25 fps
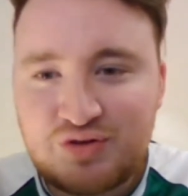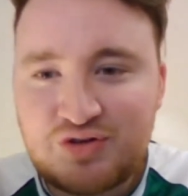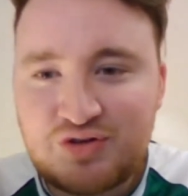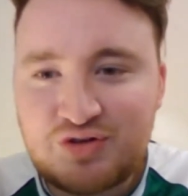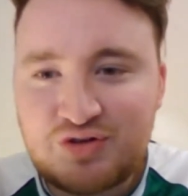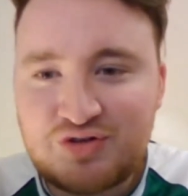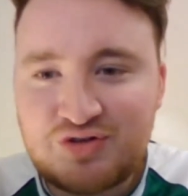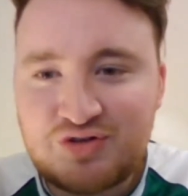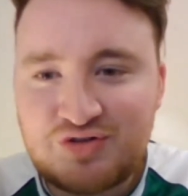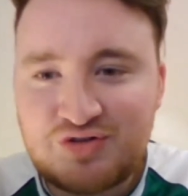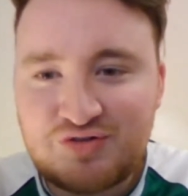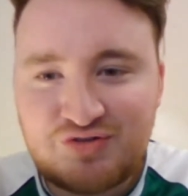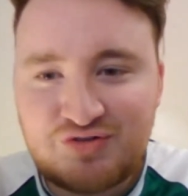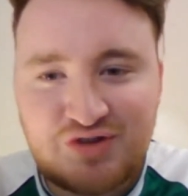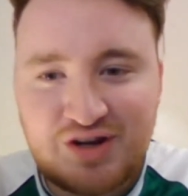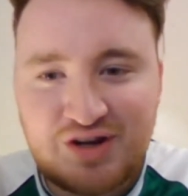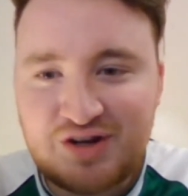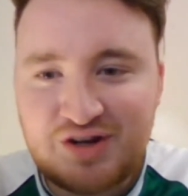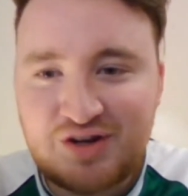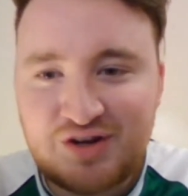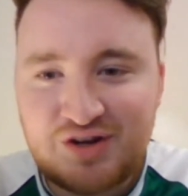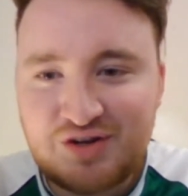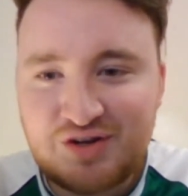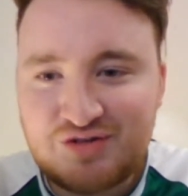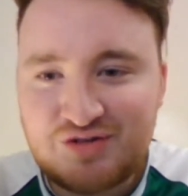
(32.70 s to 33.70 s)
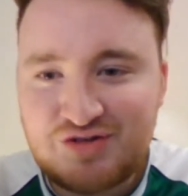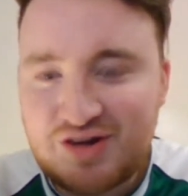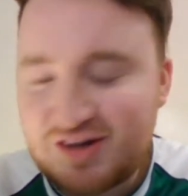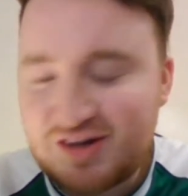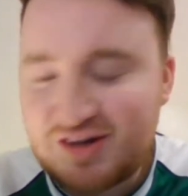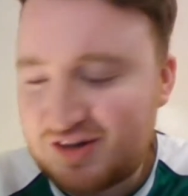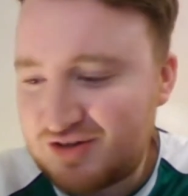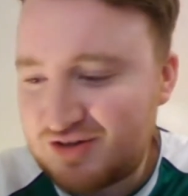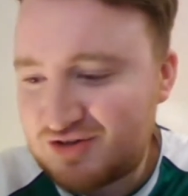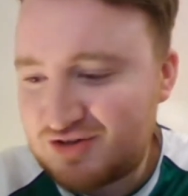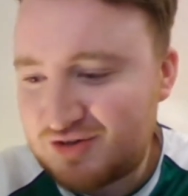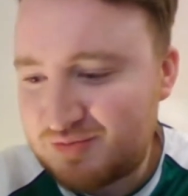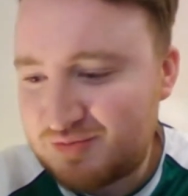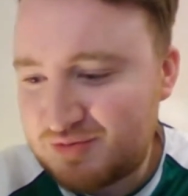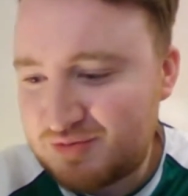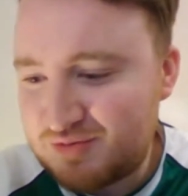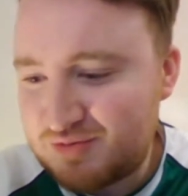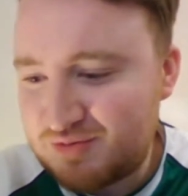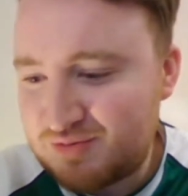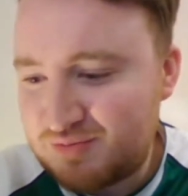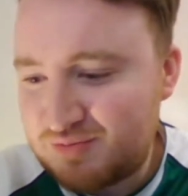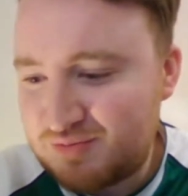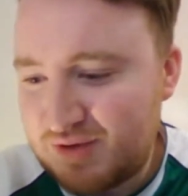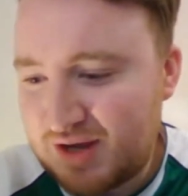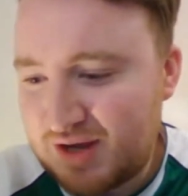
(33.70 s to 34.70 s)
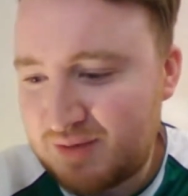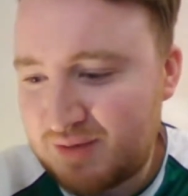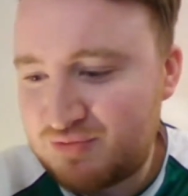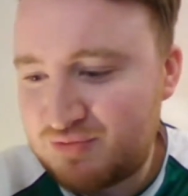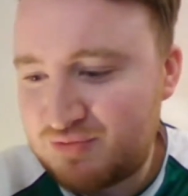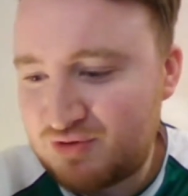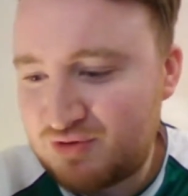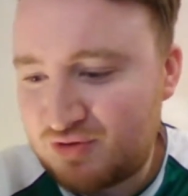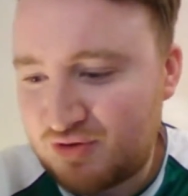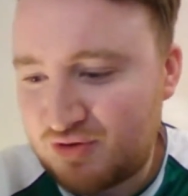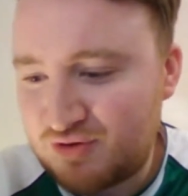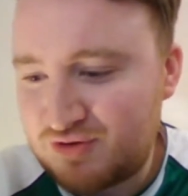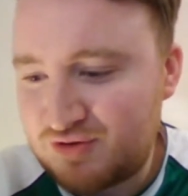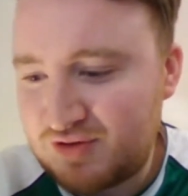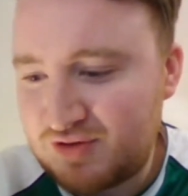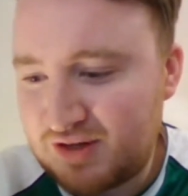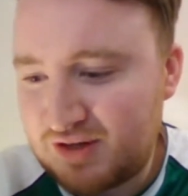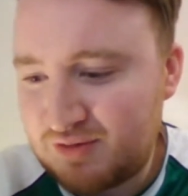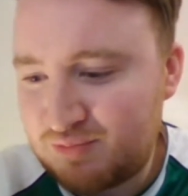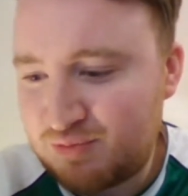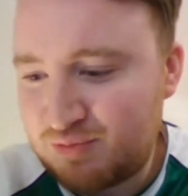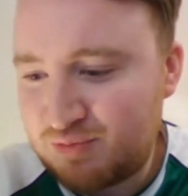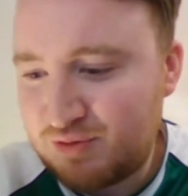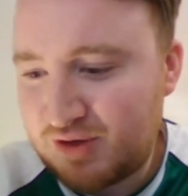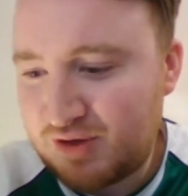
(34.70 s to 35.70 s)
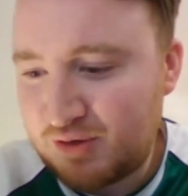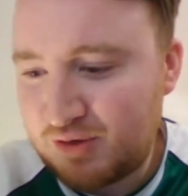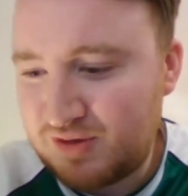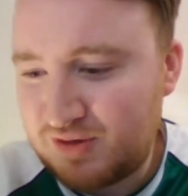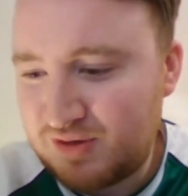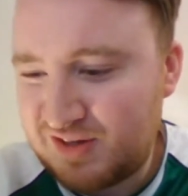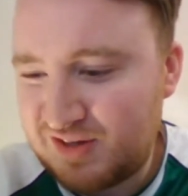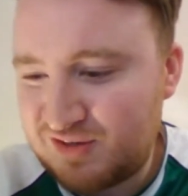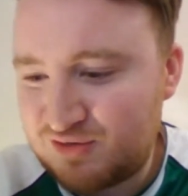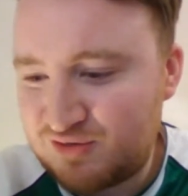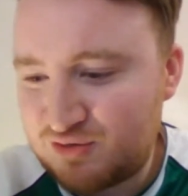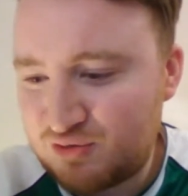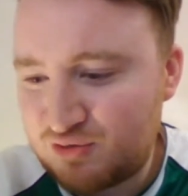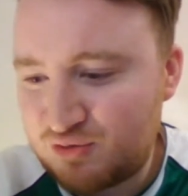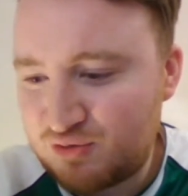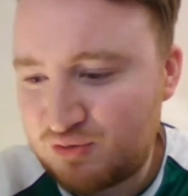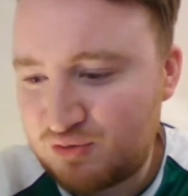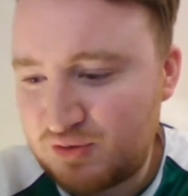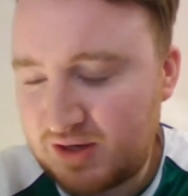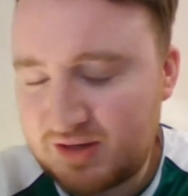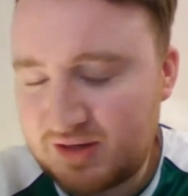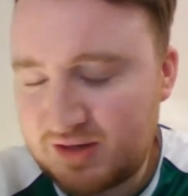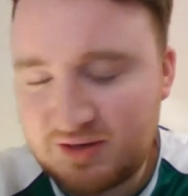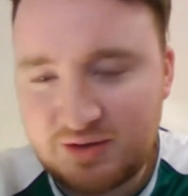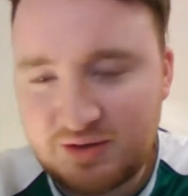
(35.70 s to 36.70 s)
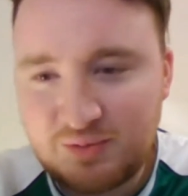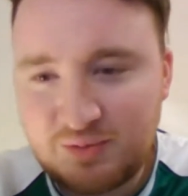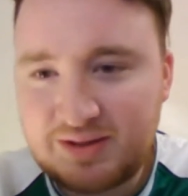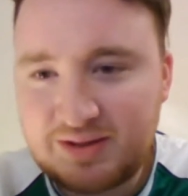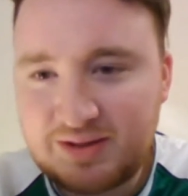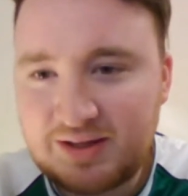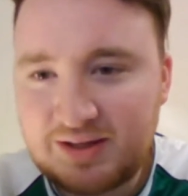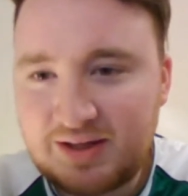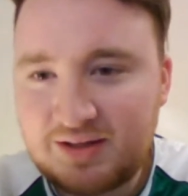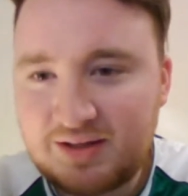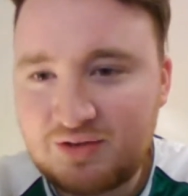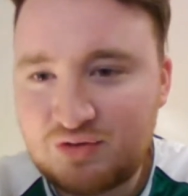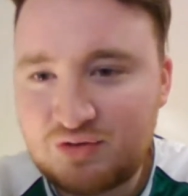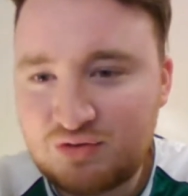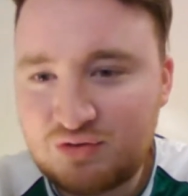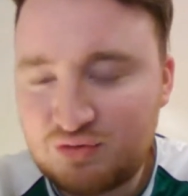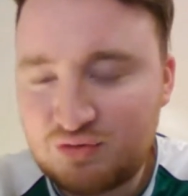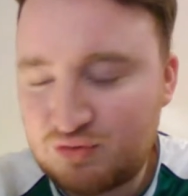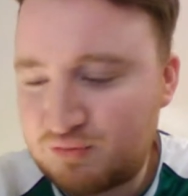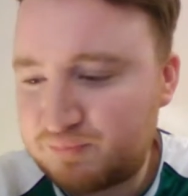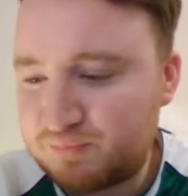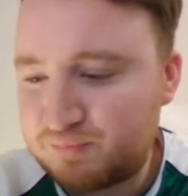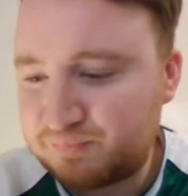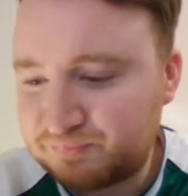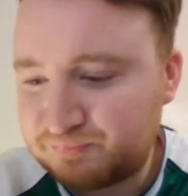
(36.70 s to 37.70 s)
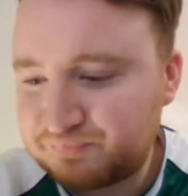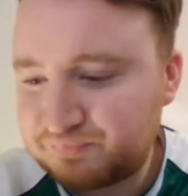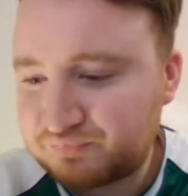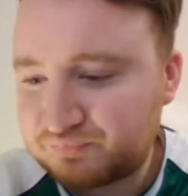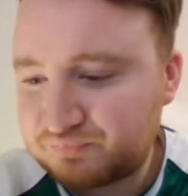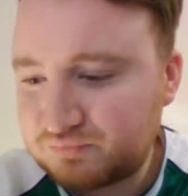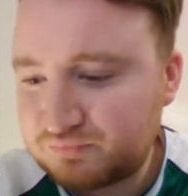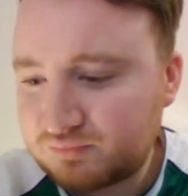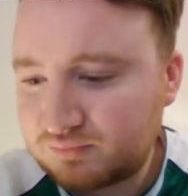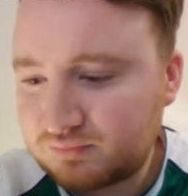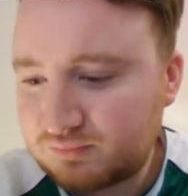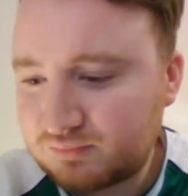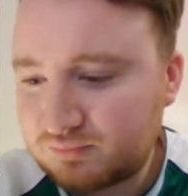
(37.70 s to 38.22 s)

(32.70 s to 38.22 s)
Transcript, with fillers: just try to get try to get something Hibs content put out, eh? So ahead of the end. So aye,